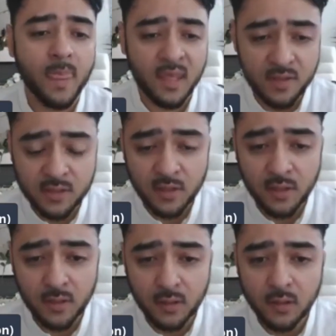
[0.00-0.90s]
He's
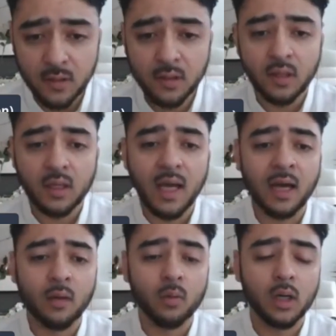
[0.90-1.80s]
Indian.
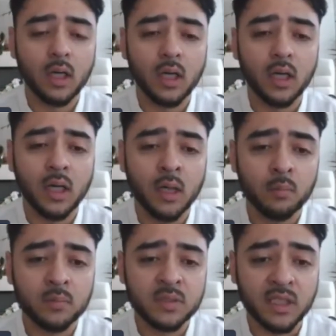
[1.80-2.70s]
Our
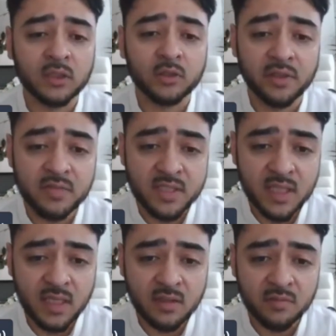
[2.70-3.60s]
Secretary of
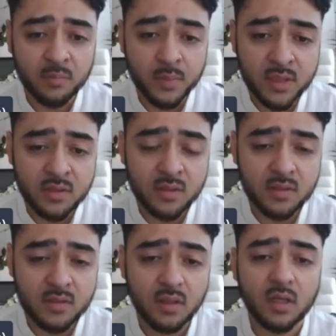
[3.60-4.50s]
State for
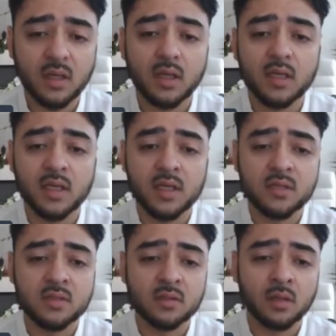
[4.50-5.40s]
Business
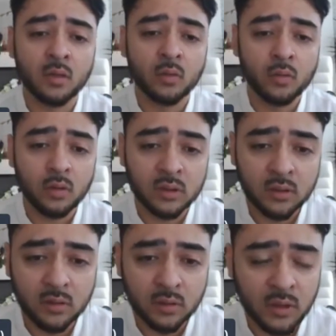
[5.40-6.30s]
is Alok
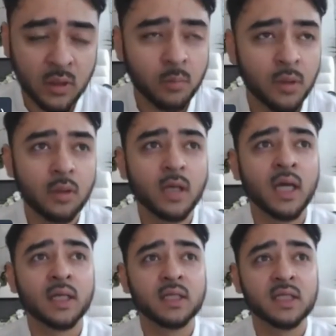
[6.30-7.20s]
Sharma,
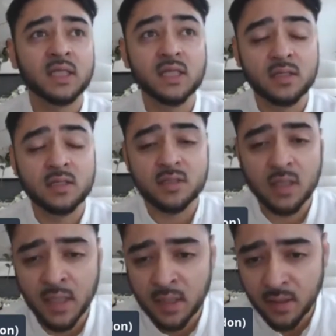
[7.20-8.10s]
and he is
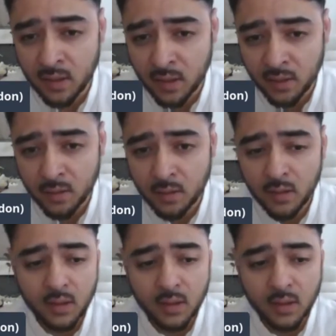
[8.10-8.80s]
again Indian.